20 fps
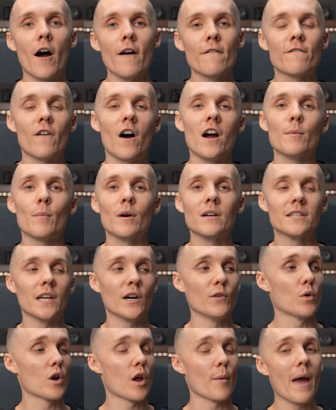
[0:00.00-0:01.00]
I find
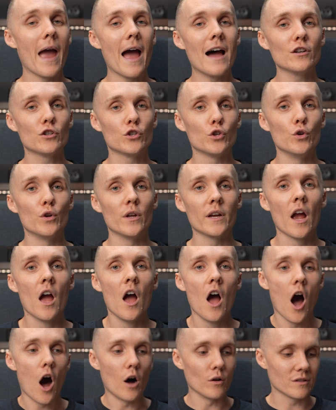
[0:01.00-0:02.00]
myself when I'm out shooting,
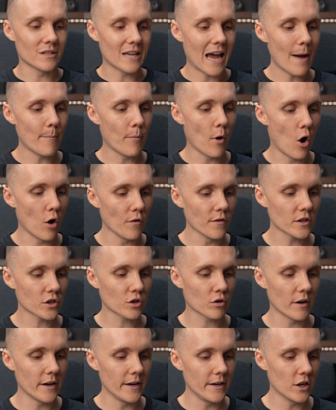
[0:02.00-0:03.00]
I'll tap on the
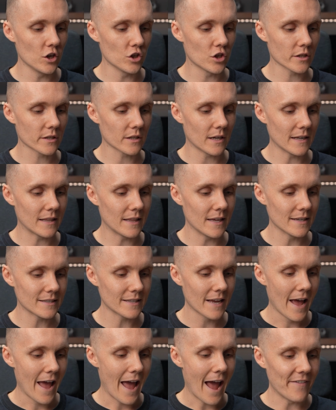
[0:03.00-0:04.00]
screen just like
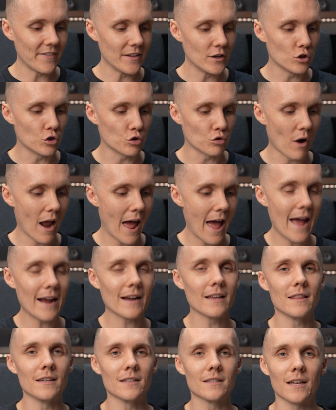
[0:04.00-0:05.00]
this and then
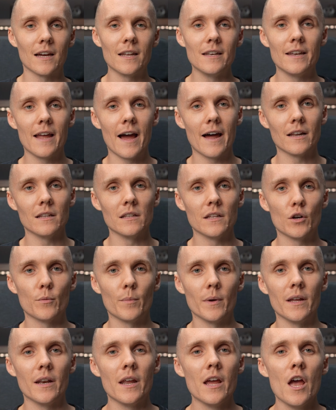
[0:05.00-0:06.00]
drag the sun down a little
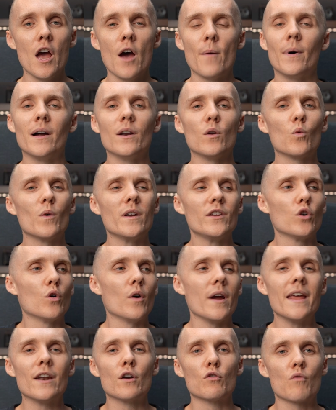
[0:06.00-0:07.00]
bit. But when
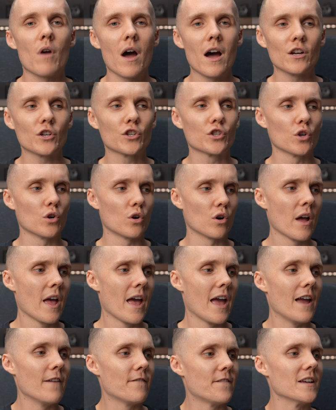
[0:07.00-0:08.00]
you're in a rush, or
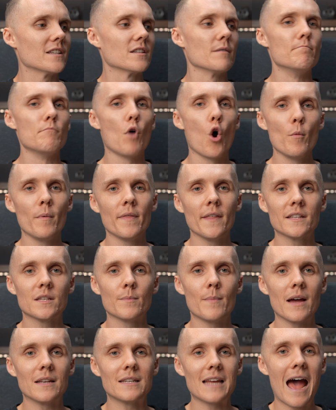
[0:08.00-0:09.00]
if there's a moment that's
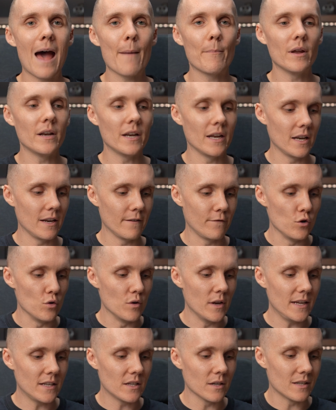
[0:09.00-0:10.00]
about to happen and if you
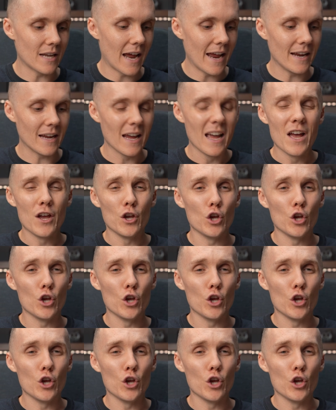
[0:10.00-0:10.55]
need to take,